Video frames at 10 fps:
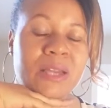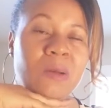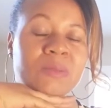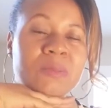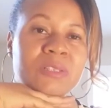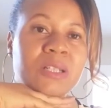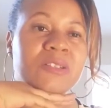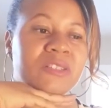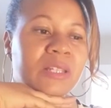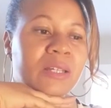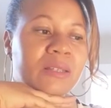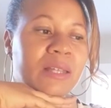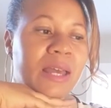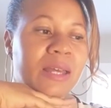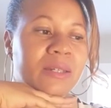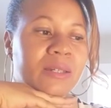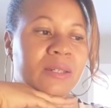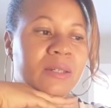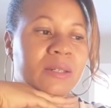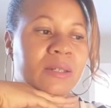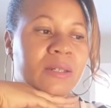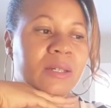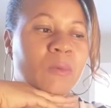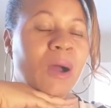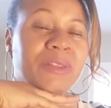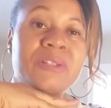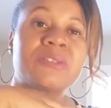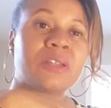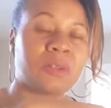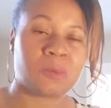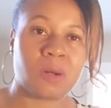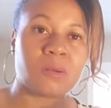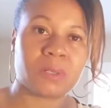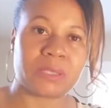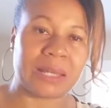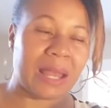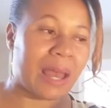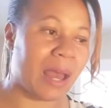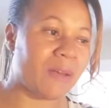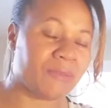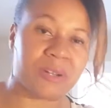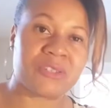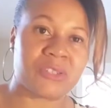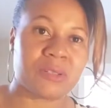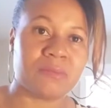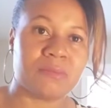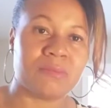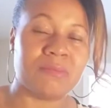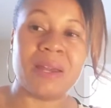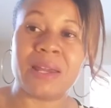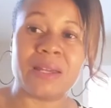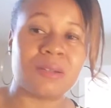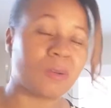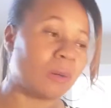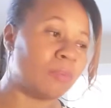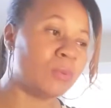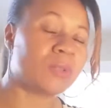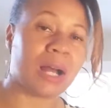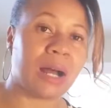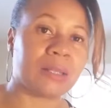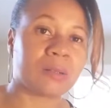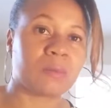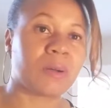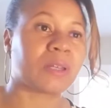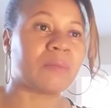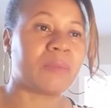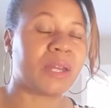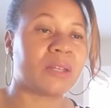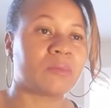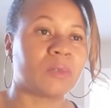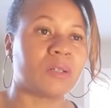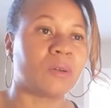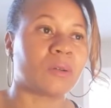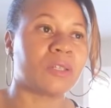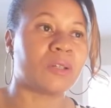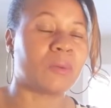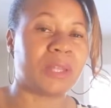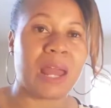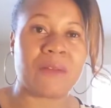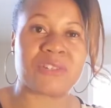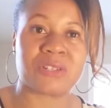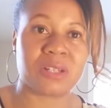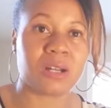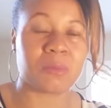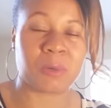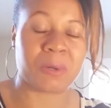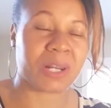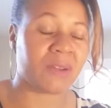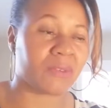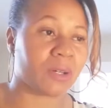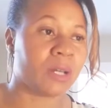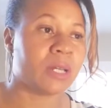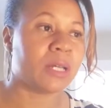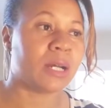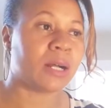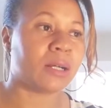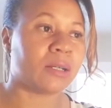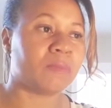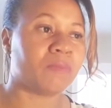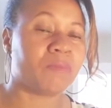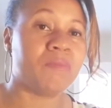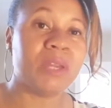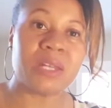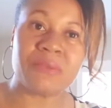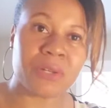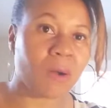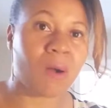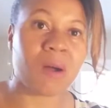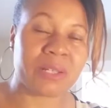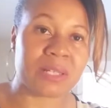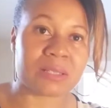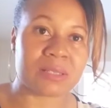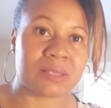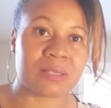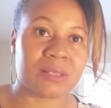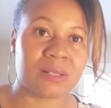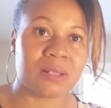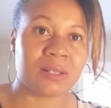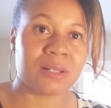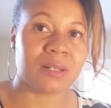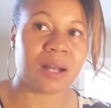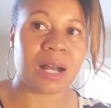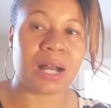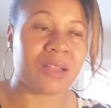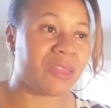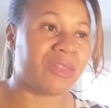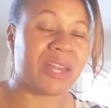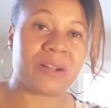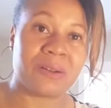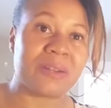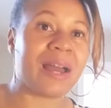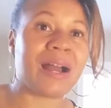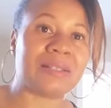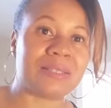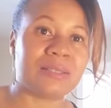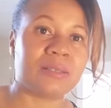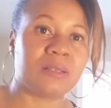help them to understand that while there's nothing wrong with a average man or a blue collar working man with, or, you know, with average income or whatever, um, many of your audience, uh, they are not